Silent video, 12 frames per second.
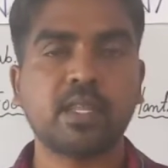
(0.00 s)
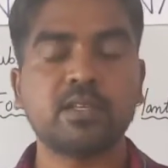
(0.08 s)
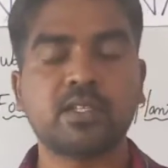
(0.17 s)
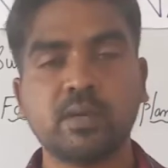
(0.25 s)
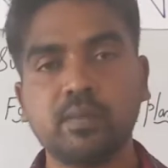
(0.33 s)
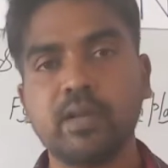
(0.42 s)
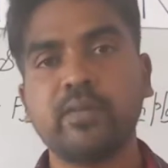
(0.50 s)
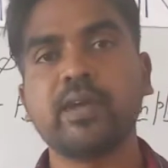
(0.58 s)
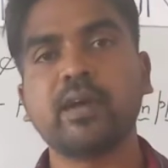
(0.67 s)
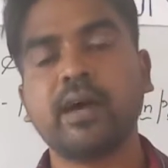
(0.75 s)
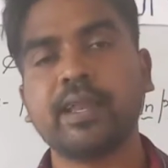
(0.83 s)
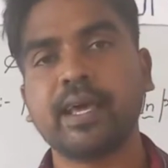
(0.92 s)
Some
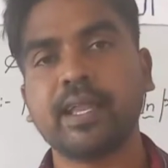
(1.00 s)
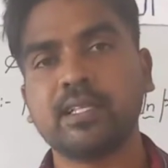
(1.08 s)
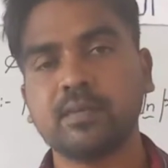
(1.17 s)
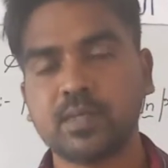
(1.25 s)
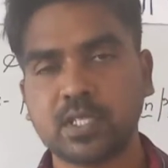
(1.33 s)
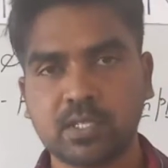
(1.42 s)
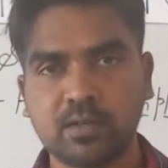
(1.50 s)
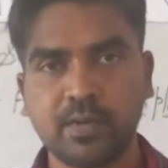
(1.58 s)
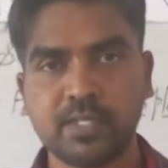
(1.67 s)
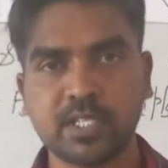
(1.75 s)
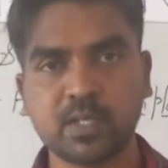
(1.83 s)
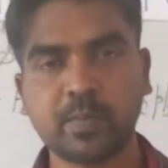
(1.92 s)
living organisms
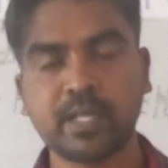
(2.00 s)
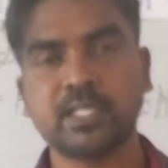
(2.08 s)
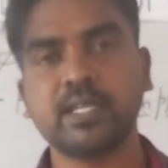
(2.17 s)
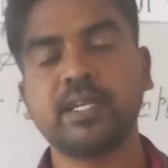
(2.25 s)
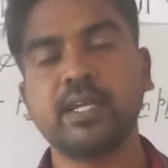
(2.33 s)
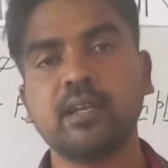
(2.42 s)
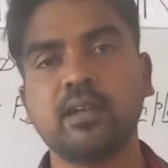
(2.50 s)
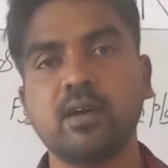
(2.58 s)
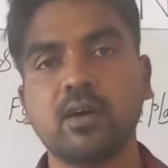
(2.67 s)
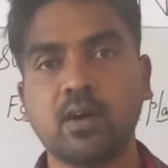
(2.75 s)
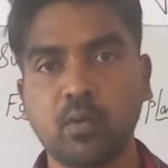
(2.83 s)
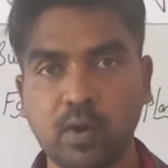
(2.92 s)
which is present
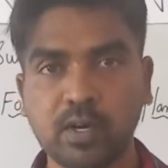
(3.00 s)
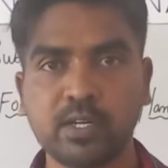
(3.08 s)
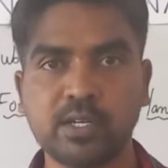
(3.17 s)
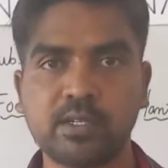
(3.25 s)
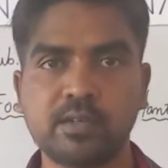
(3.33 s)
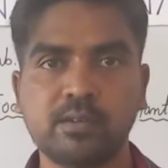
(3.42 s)
in water,